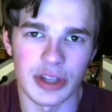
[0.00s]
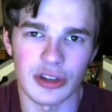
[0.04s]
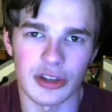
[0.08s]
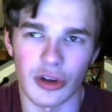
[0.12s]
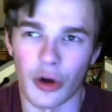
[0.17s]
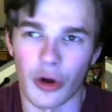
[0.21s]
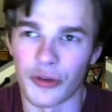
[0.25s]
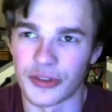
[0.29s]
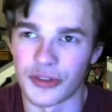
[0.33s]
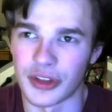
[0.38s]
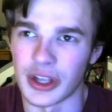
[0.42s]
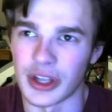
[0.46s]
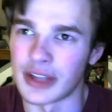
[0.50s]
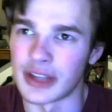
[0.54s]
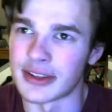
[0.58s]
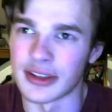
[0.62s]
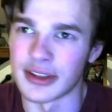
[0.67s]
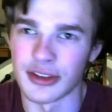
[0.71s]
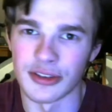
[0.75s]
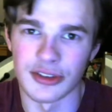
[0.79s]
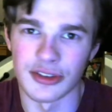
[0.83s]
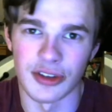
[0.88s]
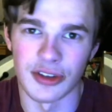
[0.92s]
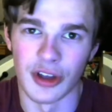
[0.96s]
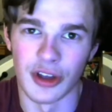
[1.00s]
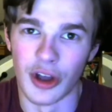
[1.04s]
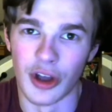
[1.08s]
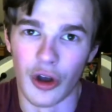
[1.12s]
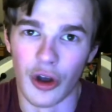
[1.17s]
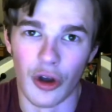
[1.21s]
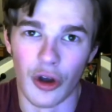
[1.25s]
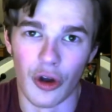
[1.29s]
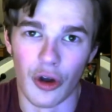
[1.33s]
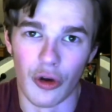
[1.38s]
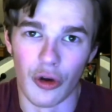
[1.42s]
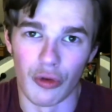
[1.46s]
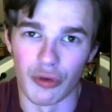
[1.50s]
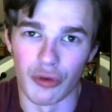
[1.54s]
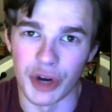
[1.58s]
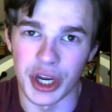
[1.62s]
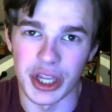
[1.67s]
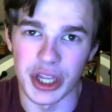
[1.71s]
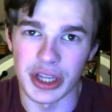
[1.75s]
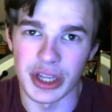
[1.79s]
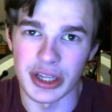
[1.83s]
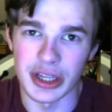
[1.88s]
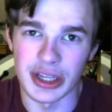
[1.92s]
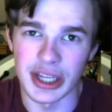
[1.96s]
Obviously, didn't
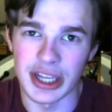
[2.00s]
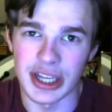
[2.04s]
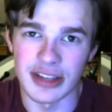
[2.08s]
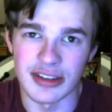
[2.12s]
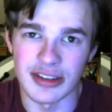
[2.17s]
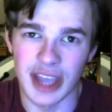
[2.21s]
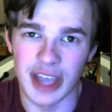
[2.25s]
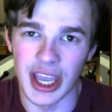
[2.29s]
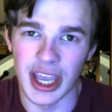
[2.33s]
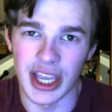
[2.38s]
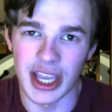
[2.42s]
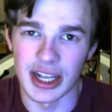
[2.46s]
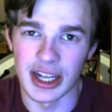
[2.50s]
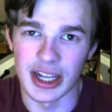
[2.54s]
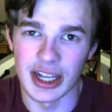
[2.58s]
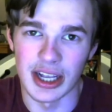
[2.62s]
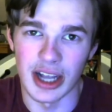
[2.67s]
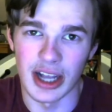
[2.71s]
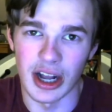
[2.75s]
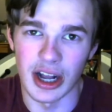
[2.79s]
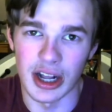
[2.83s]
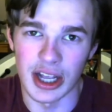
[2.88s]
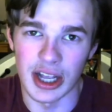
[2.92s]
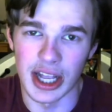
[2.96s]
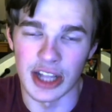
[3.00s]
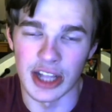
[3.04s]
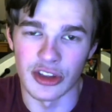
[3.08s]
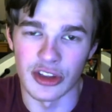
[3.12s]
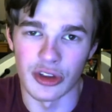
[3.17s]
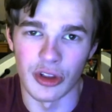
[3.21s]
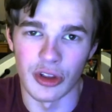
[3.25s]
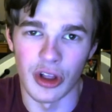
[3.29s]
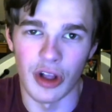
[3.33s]
really take in.